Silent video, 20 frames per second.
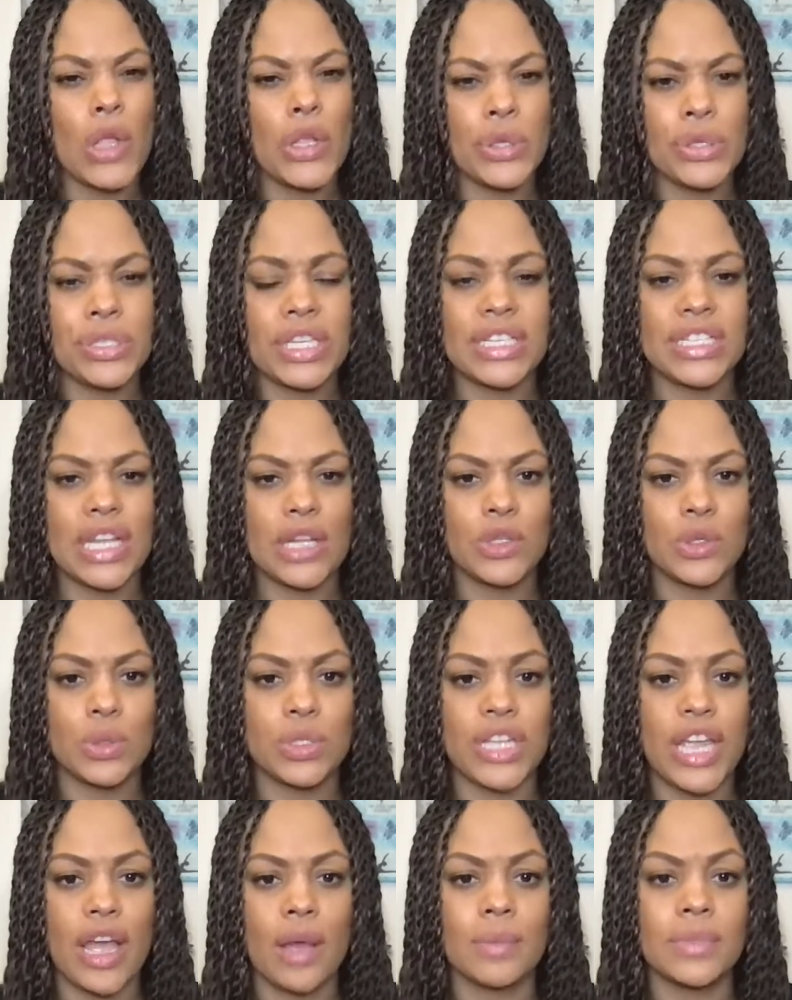using dental
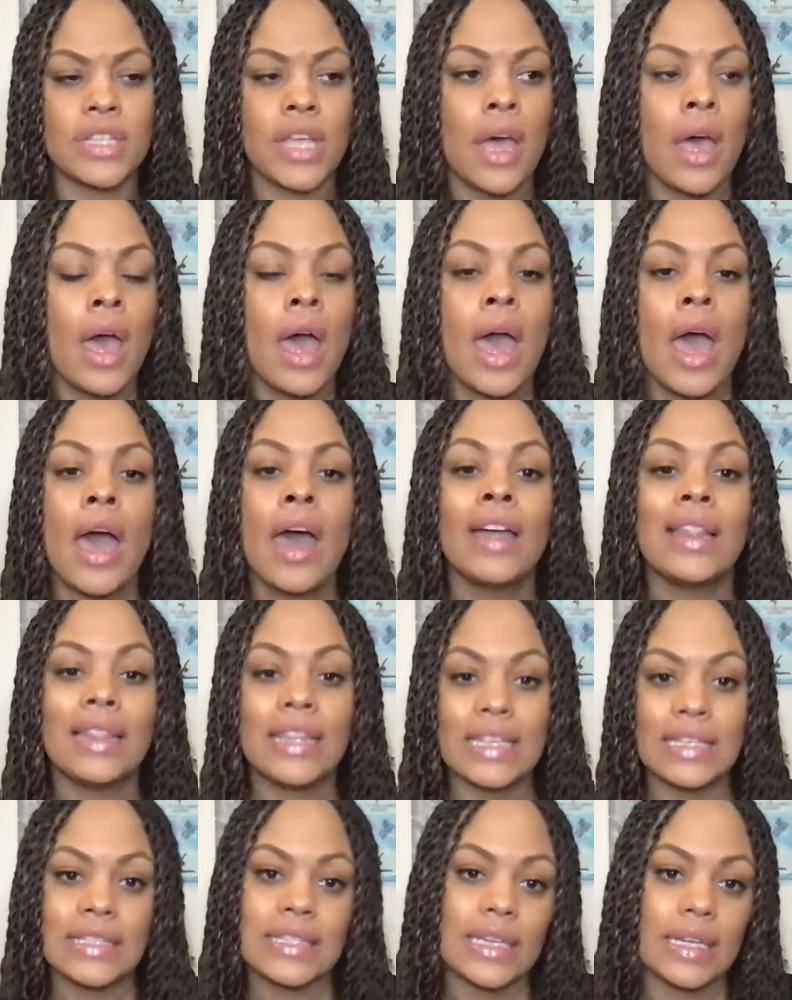dams.
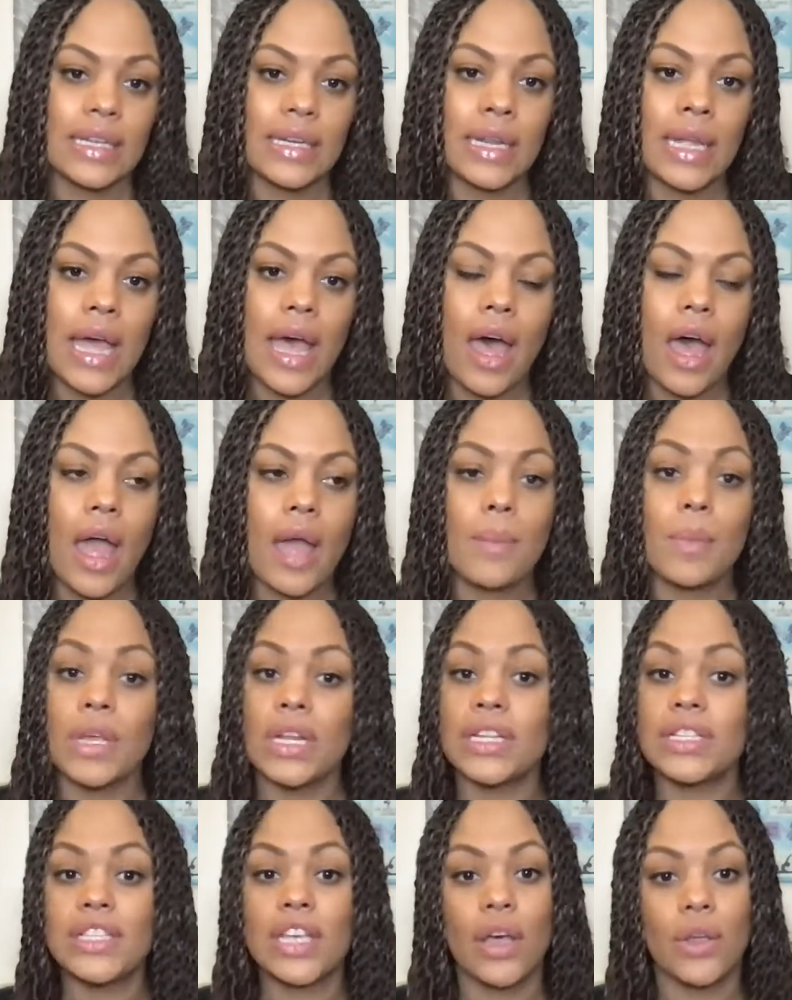Listen, I'm
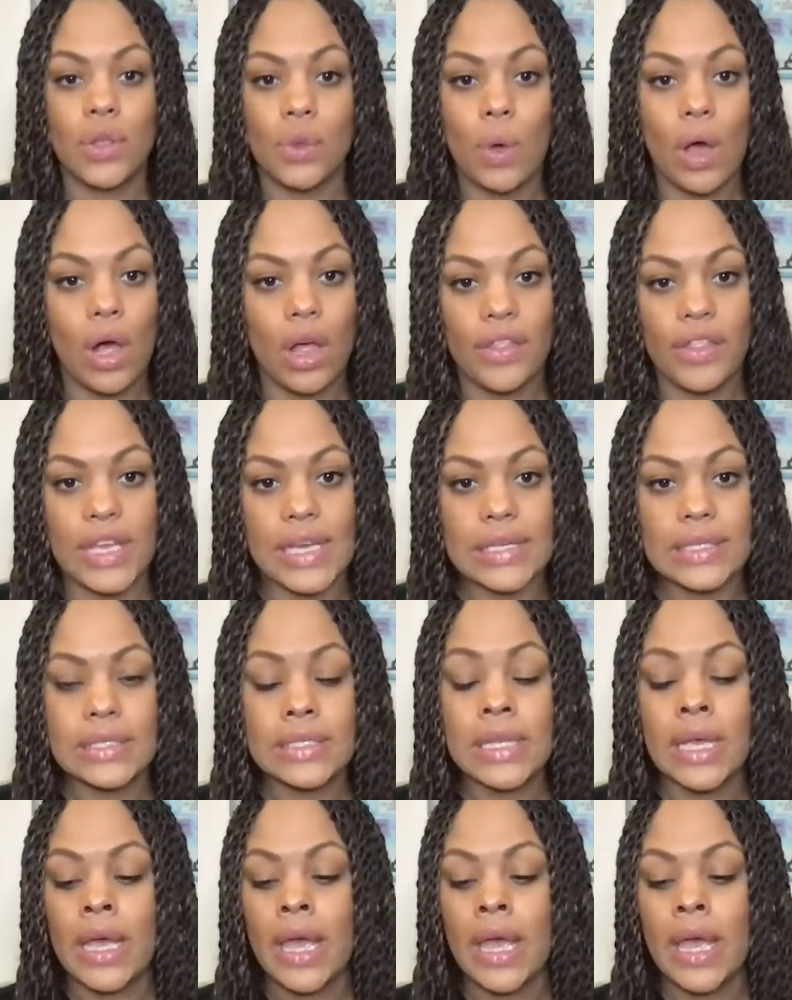going to tell you all this.